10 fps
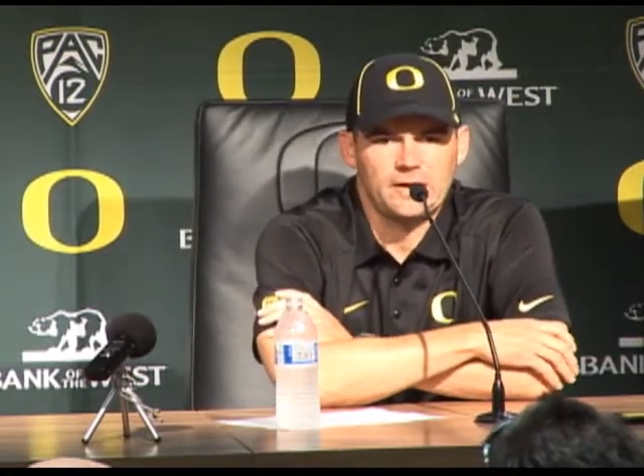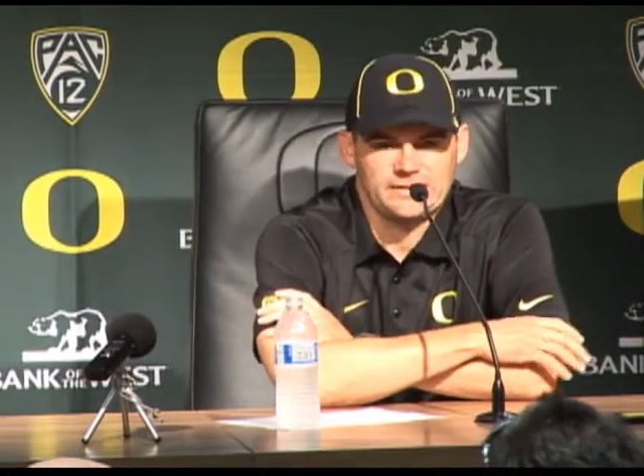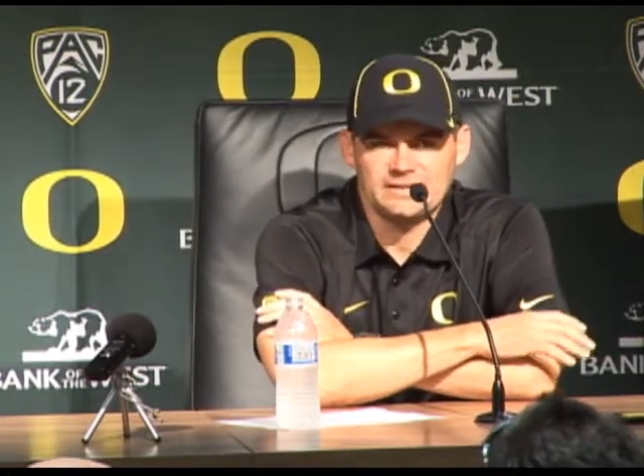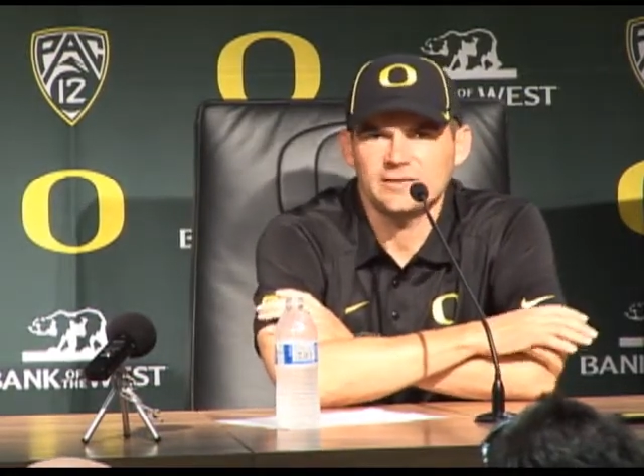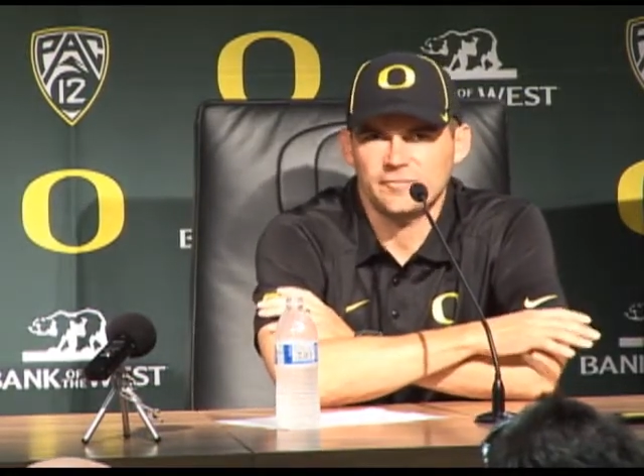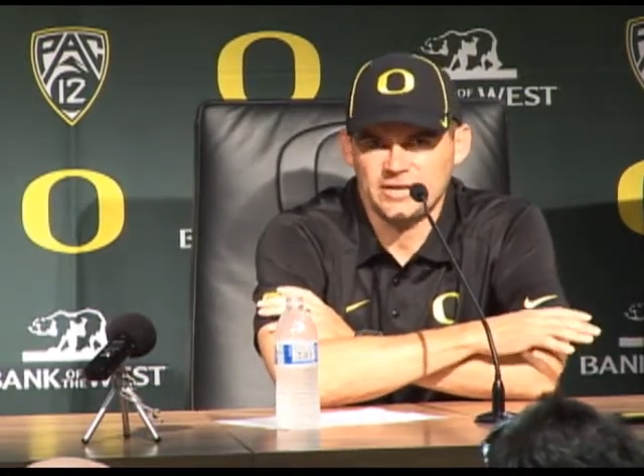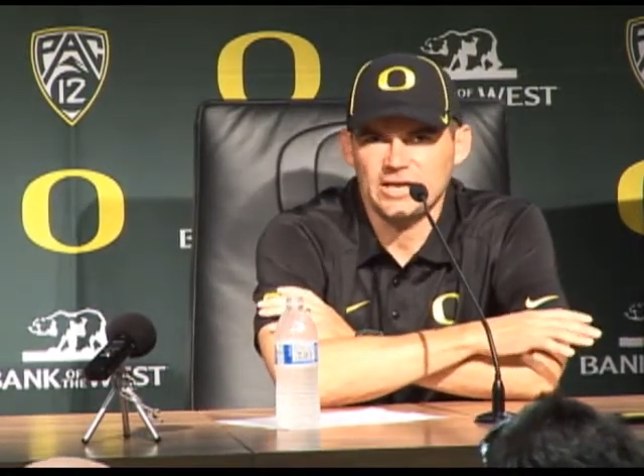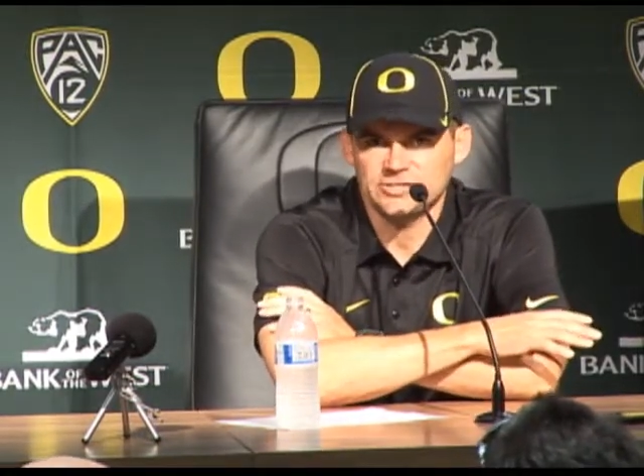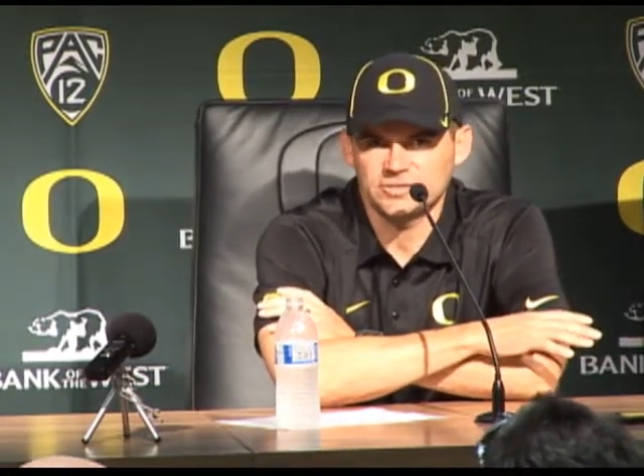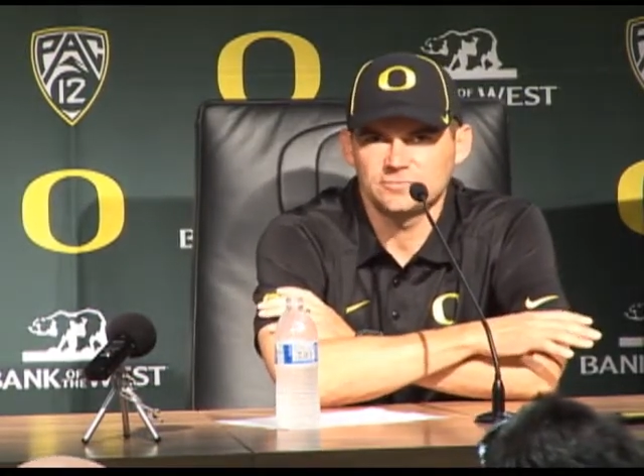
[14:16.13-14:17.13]

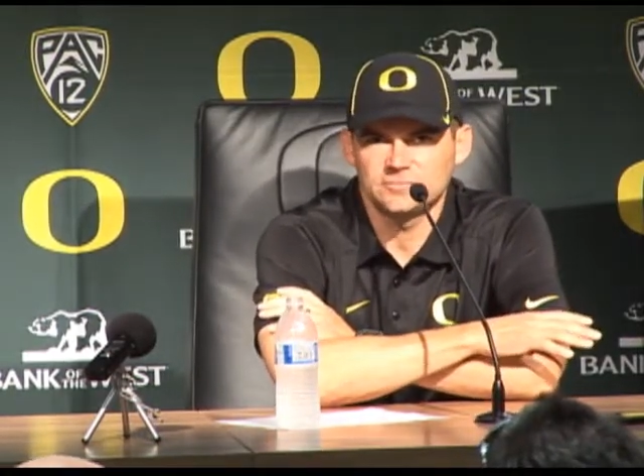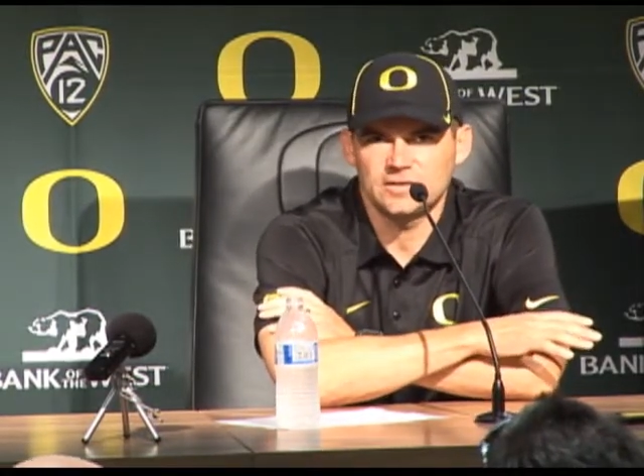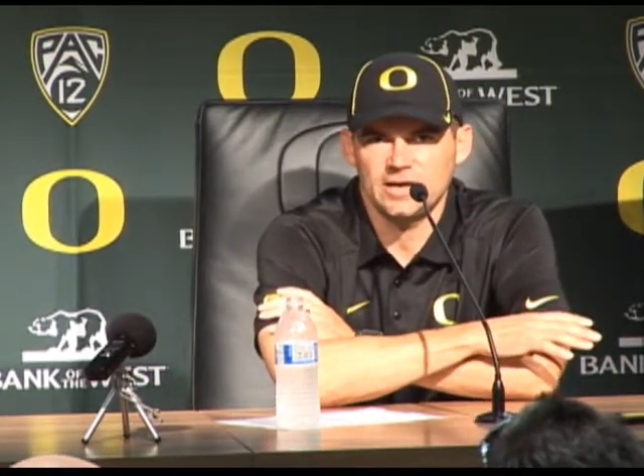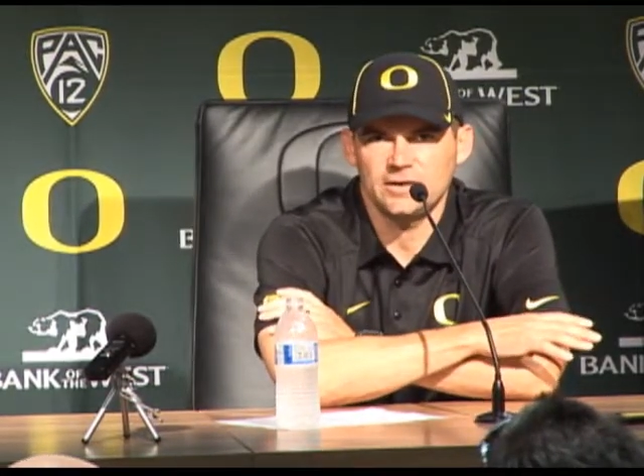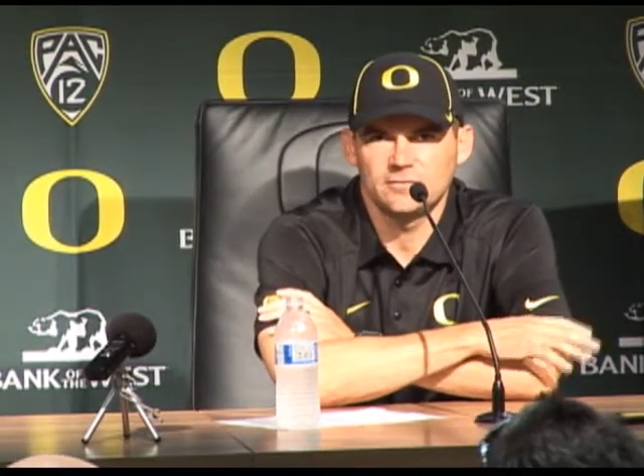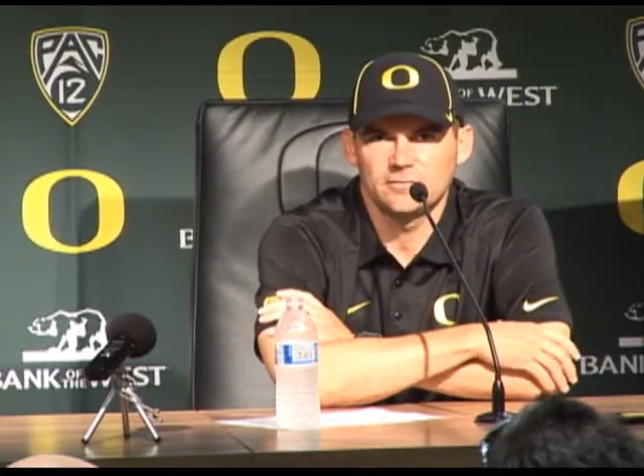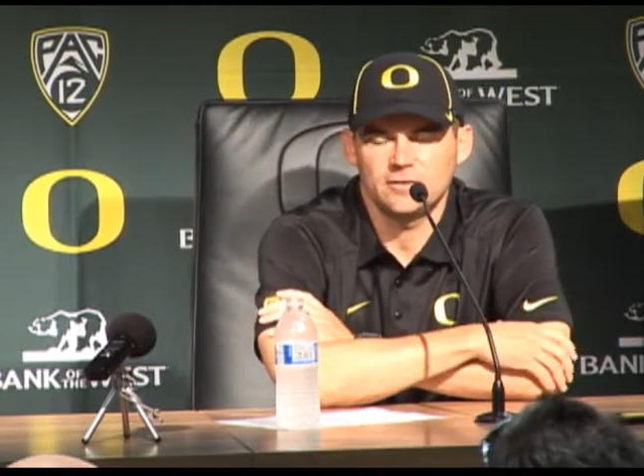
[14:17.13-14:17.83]
identification today.